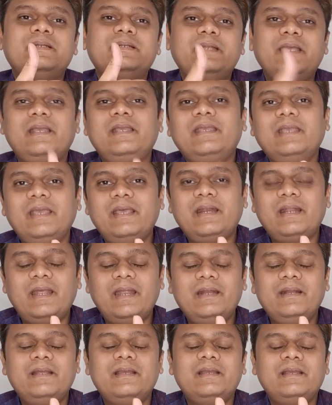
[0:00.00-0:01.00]
Take care
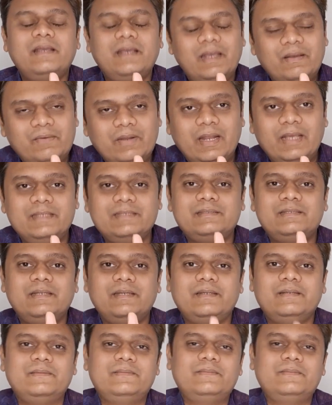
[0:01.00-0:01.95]
and have a nice day.